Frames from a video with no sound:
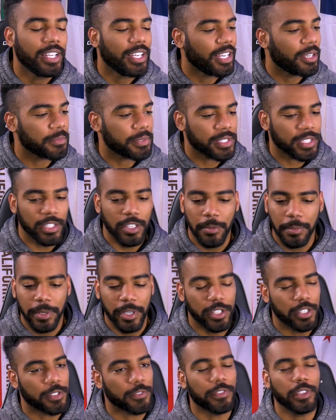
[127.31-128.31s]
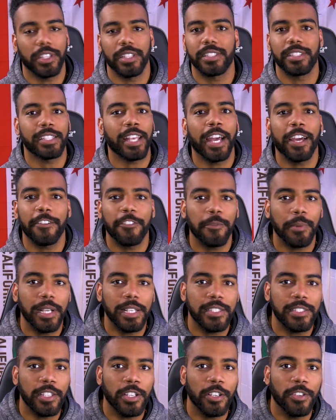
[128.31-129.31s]
I'm sitting up here just feeling sad for
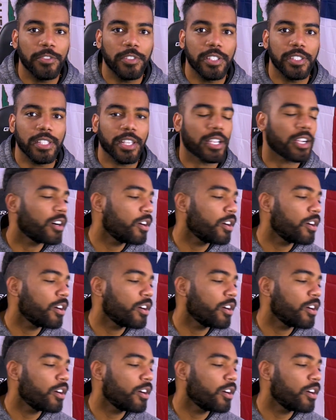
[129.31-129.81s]
myself, just like,